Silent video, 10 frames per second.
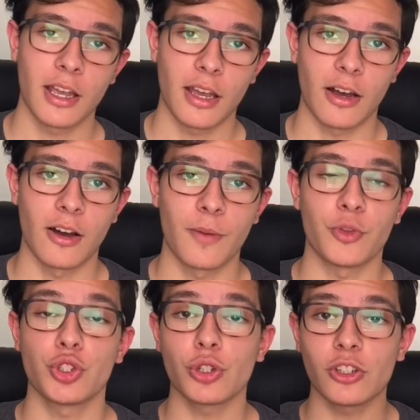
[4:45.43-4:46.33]

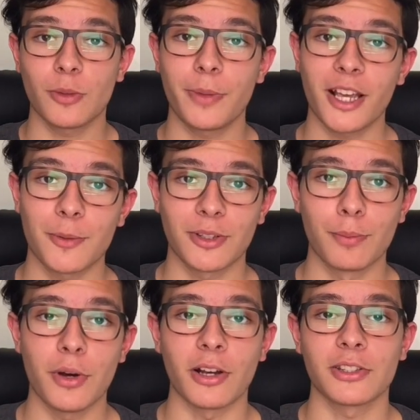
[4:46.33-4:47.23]
You should also pick up some
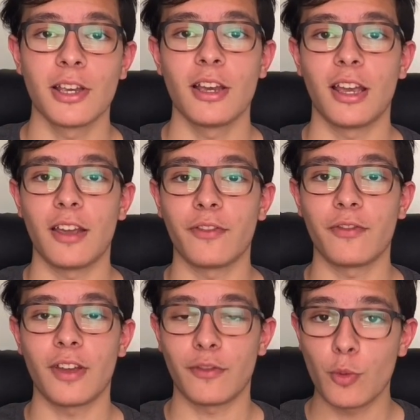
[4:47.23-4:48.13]
books.
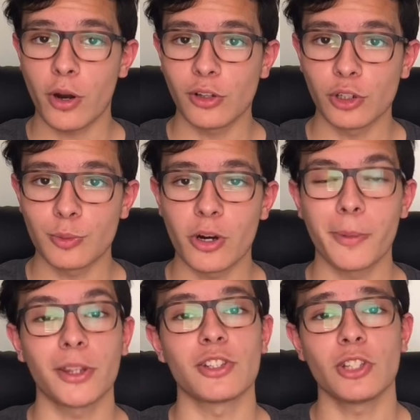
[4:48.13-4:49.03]
If you want to learn more
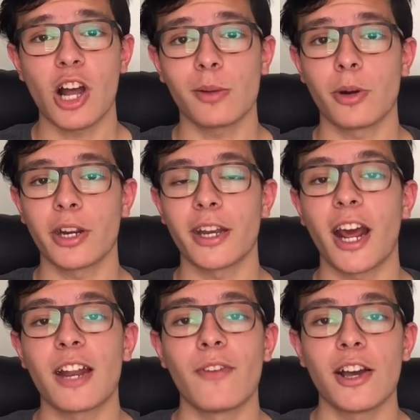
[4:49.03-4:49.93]
about the stock market,
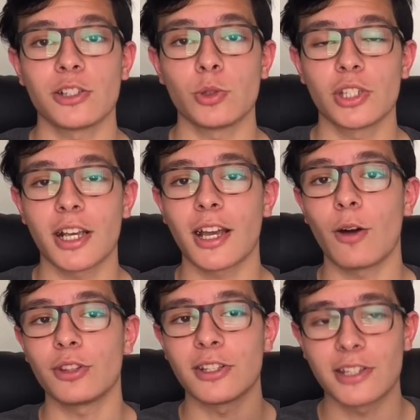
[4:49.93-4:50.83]
I advise you check
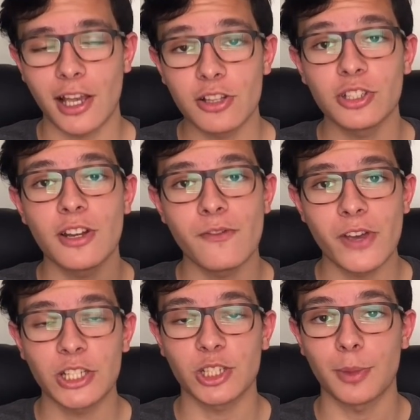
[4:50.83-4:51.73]
out The Intelligent
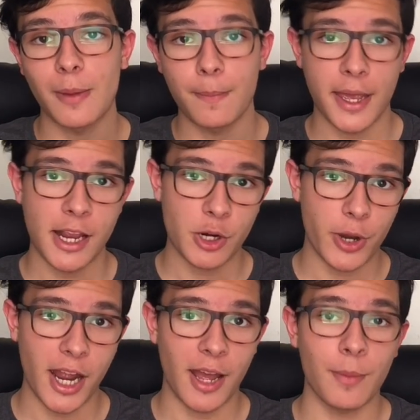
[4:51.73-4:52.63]
Investor by Ben
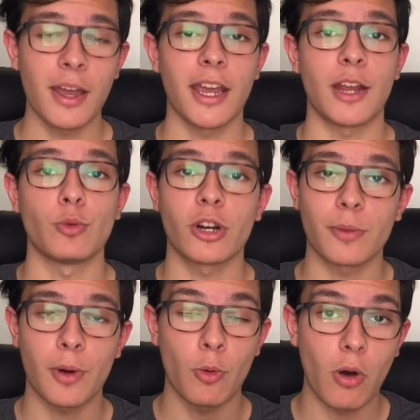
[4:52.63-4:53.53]
Graham and One
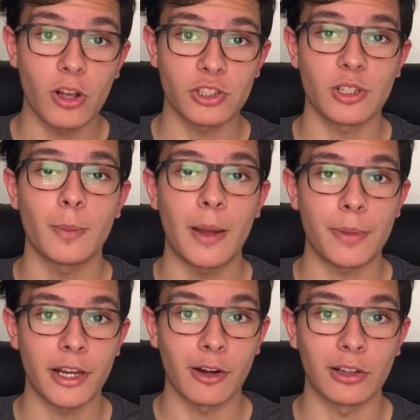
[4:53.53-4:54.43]
Up on Wall Street by
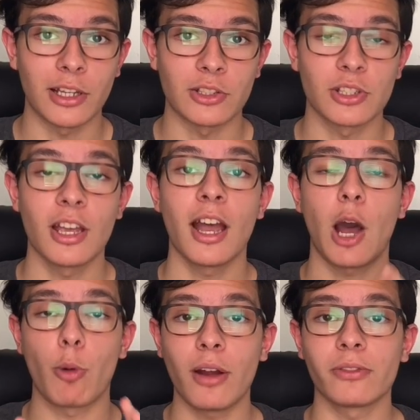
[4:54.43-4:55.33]
Peter Lynch.
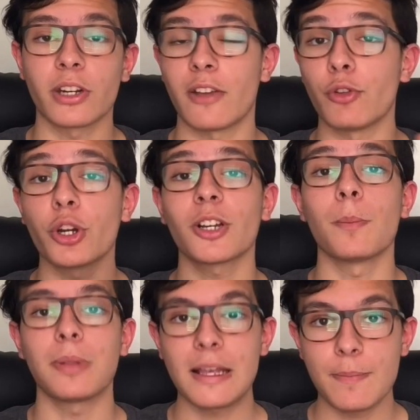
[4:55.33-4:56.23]
However, if you're a
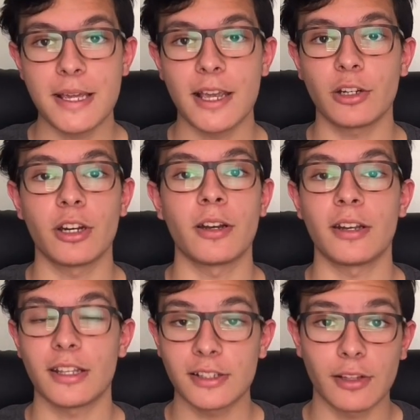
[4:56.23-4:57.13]
complete beginner
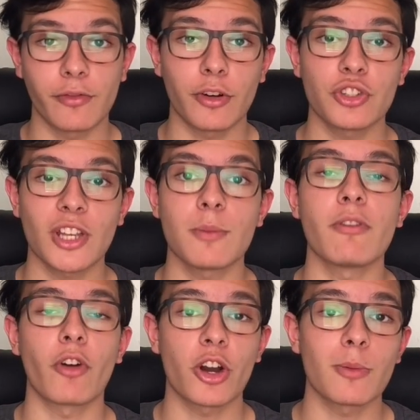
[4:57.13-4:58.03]
and this is the first time
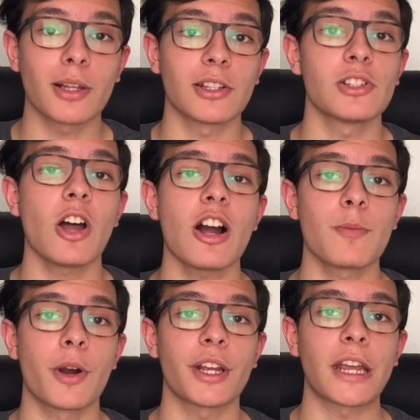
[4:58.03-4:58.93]
you've heard about the stock
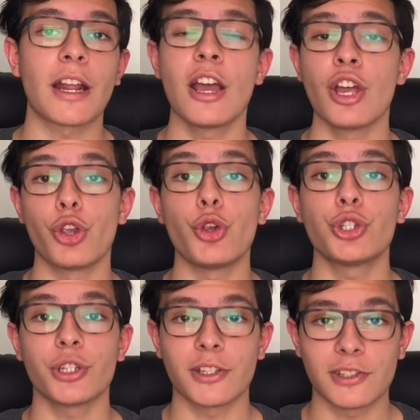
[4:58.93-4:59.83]
market, you
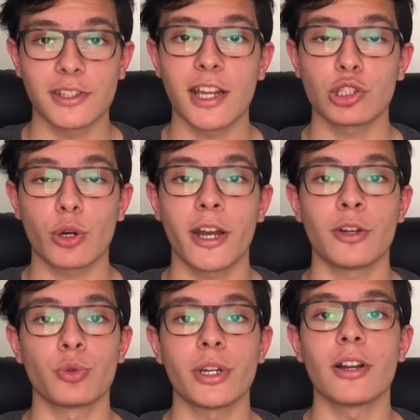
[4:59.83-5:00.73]
should instead try
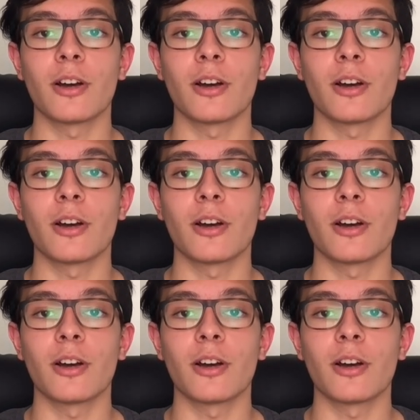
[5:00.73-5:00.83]
and read